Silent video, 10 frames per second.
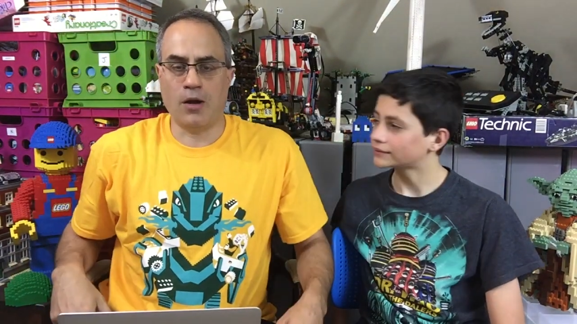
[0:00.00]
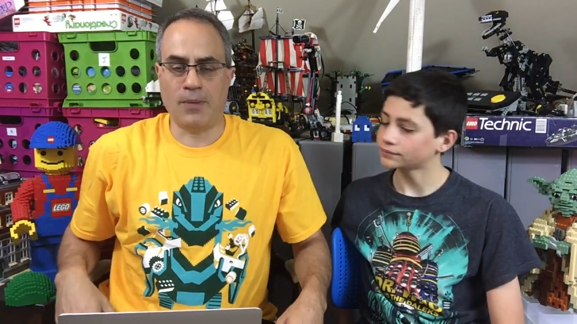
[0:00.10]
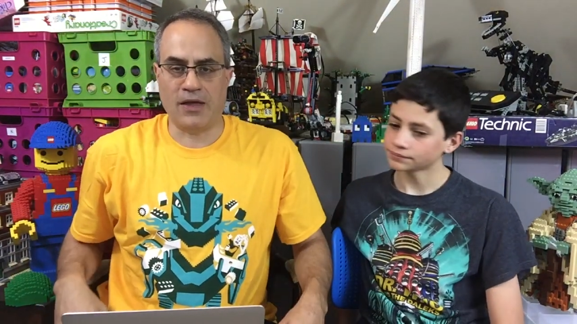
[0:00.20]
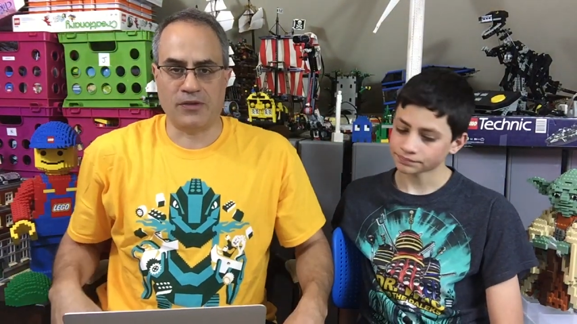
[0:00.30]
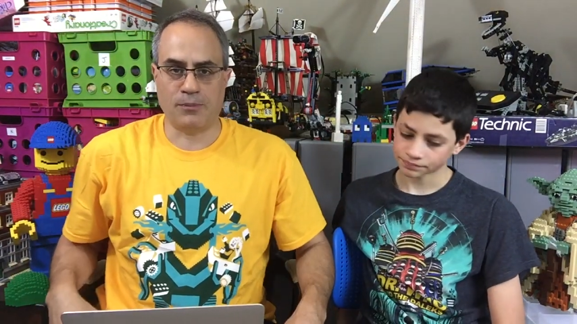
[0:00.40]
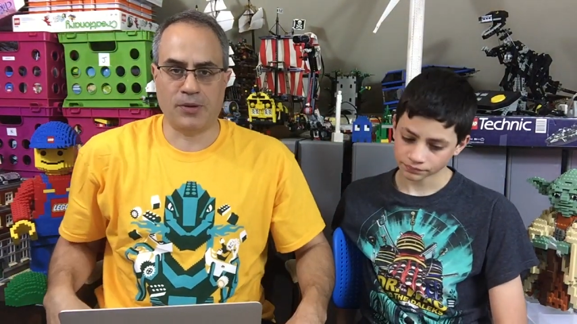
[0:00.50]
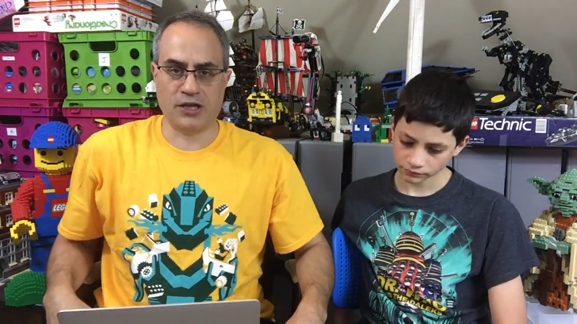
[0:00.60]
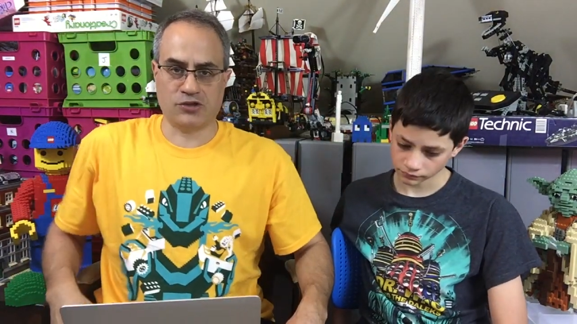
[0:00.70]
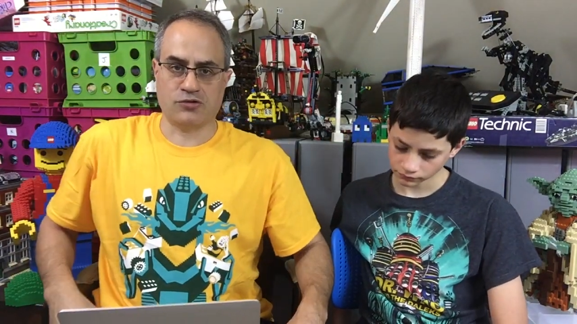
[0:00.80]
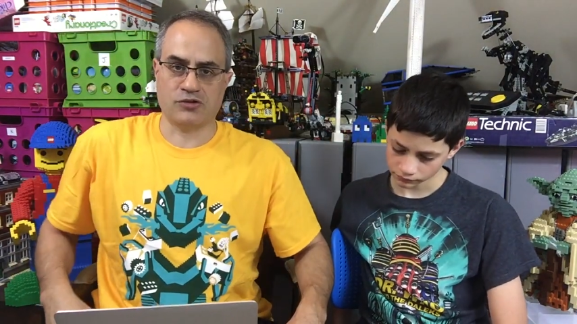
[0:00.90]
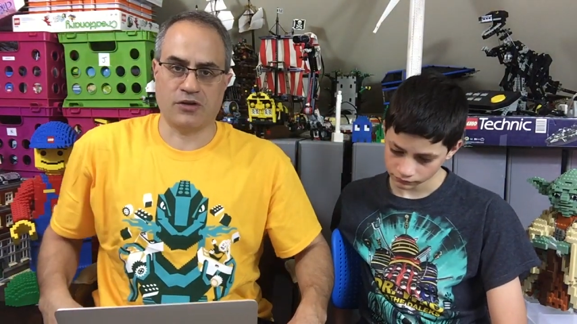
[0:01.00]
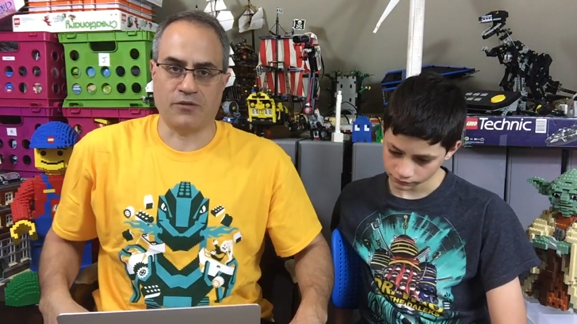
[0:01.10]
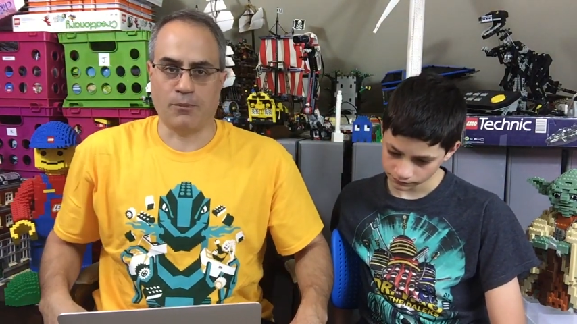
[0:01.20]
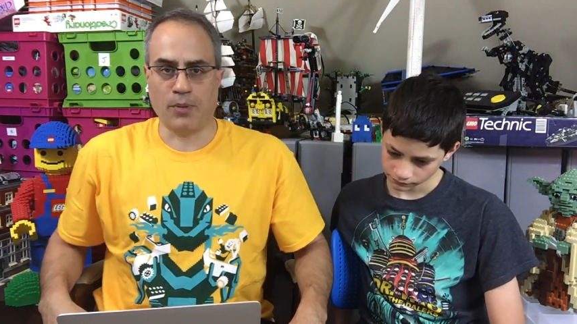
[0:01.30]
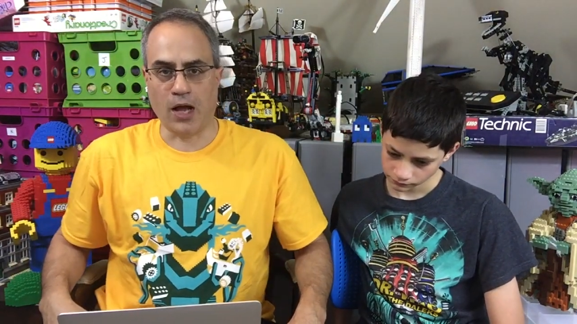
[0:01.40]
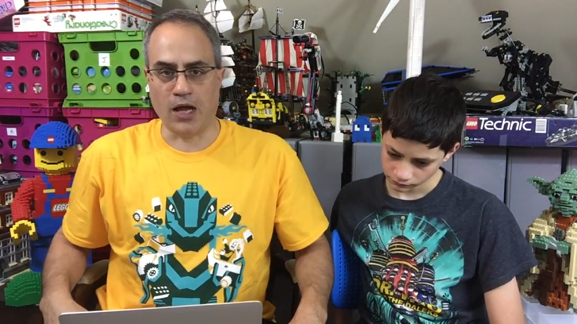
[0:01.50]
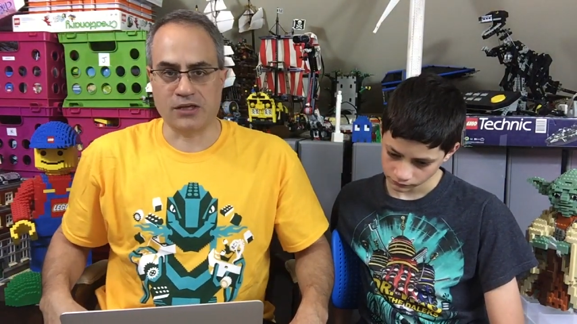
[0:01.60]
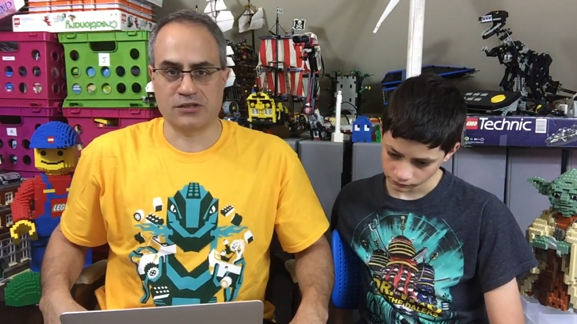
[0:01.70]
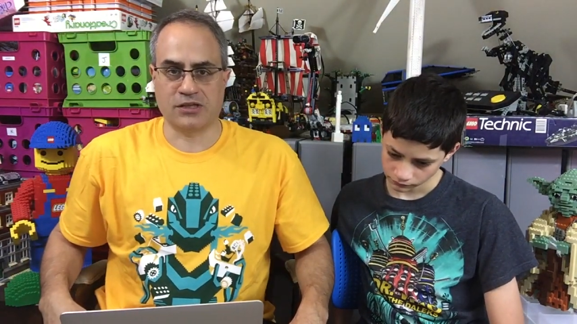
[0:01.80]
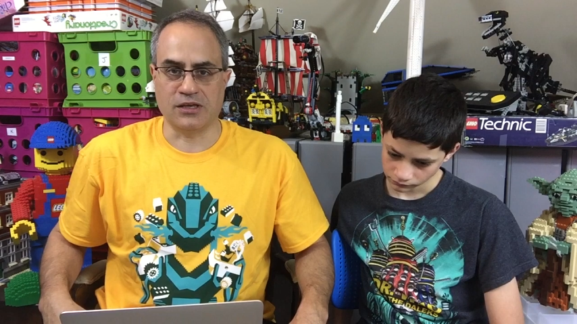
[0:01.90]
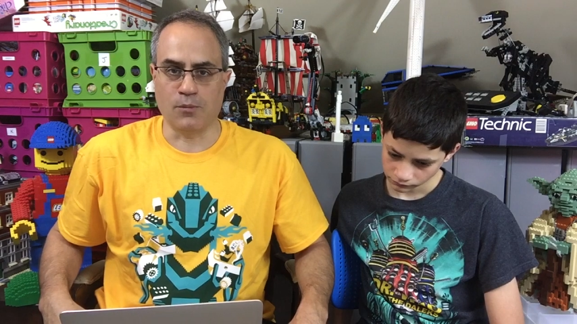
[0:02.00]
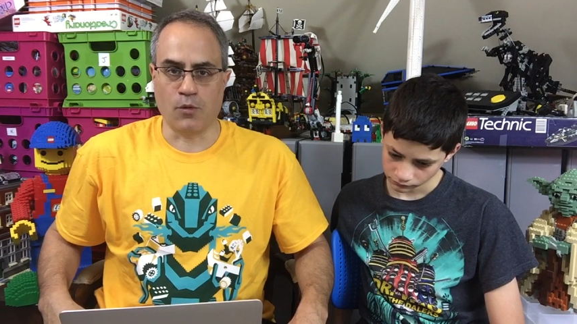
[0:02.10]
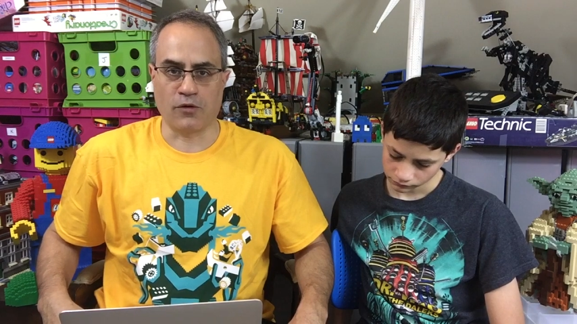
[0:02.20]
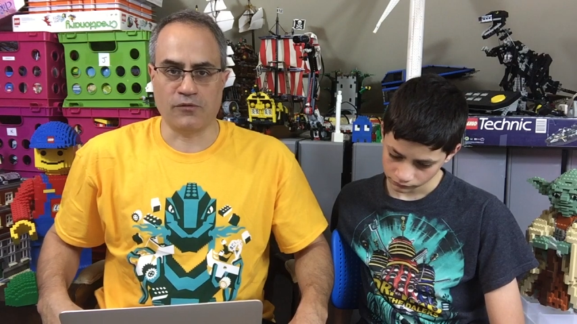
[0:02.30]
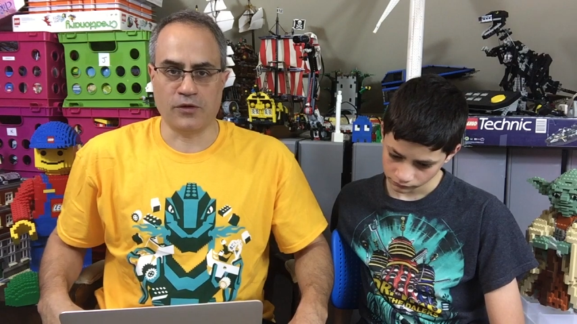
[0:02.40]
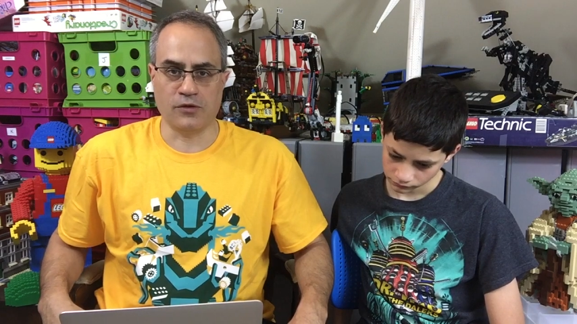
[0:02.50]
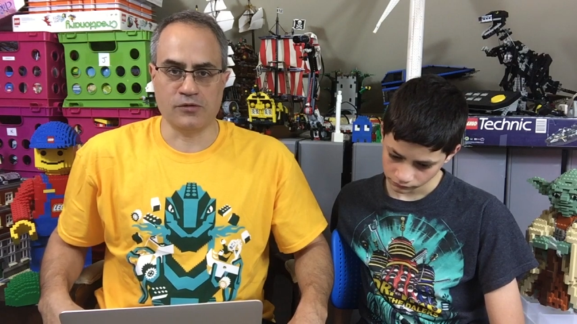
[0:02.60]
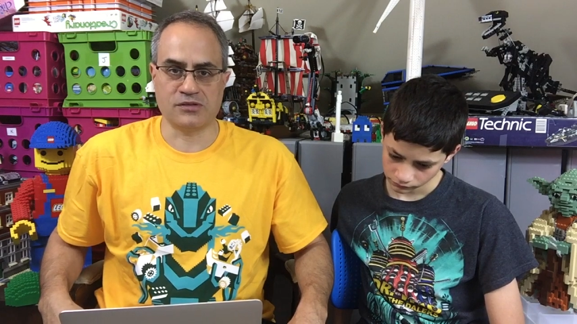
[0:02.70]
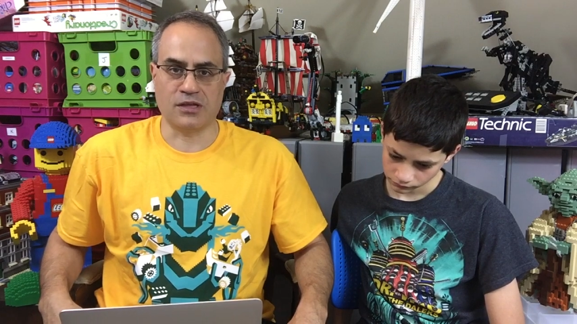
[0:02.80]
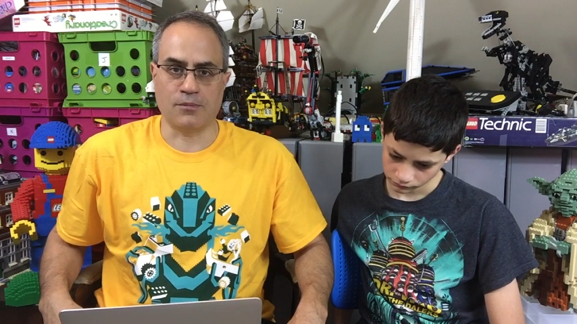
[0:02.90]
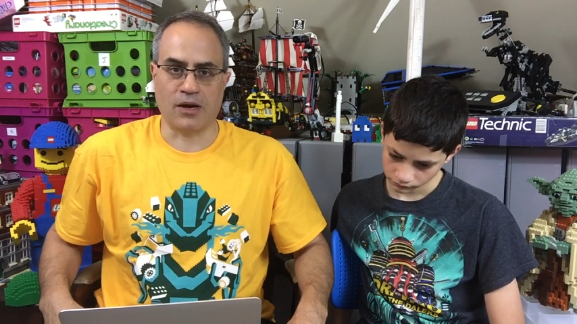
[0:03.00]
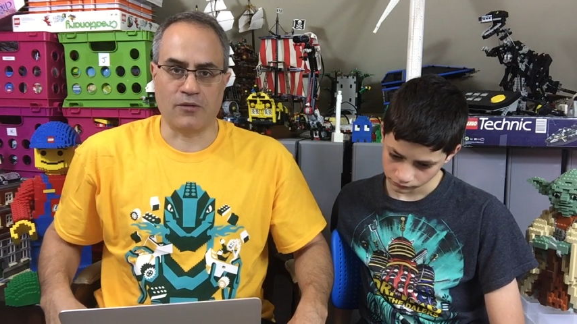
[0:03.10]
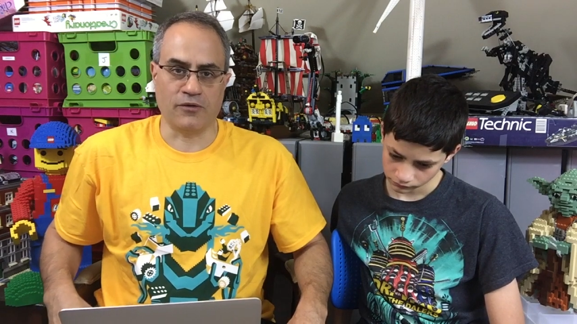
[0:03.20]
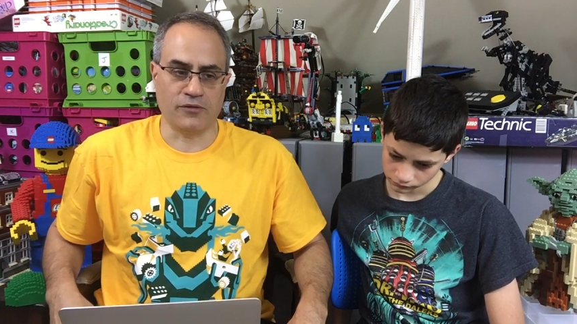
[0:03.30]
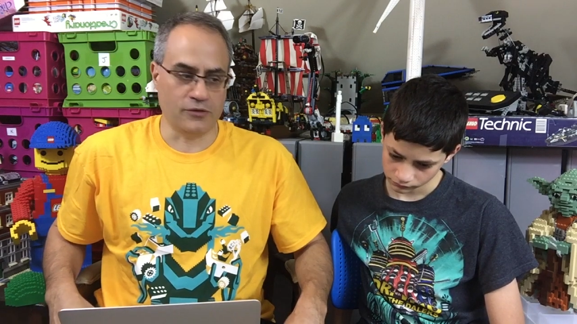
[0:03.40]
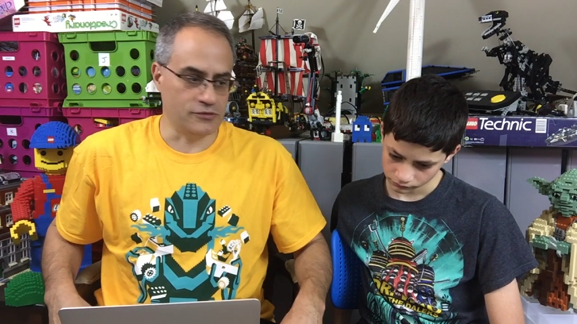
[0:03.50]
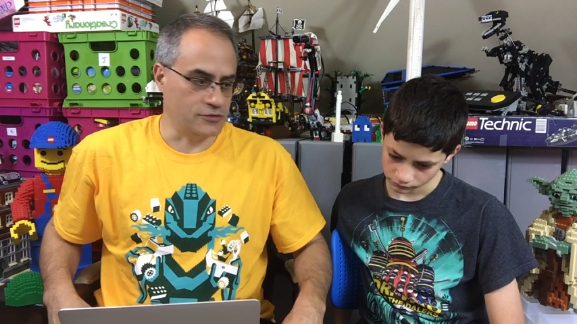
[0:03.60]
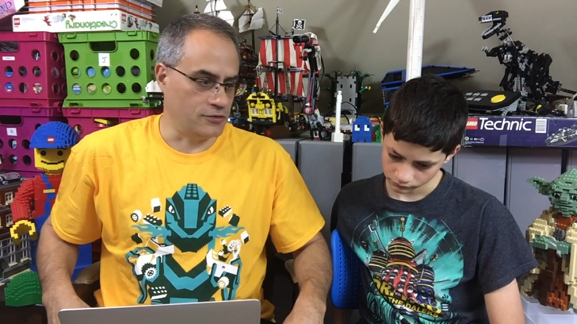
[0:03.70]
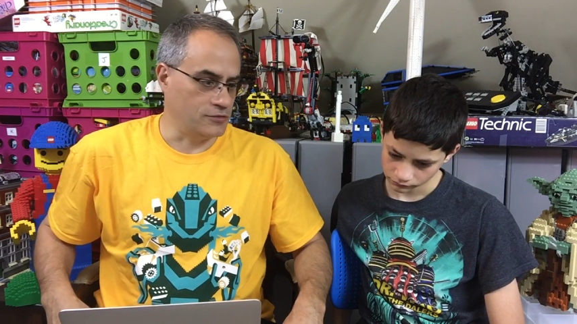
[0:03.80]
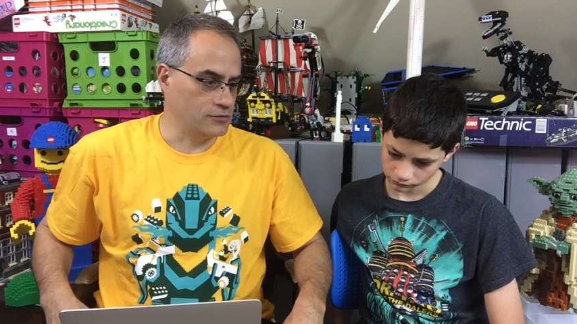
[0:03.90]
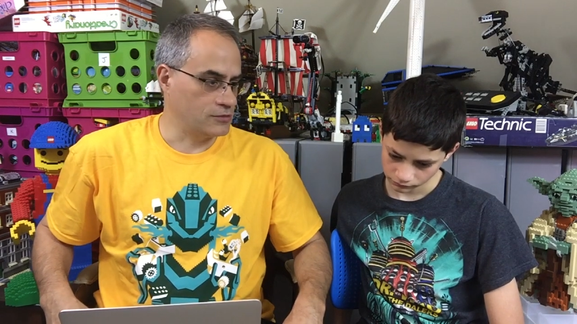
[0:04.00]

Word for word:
Speaker 1: about the pictures of a box get more views than my reviews do.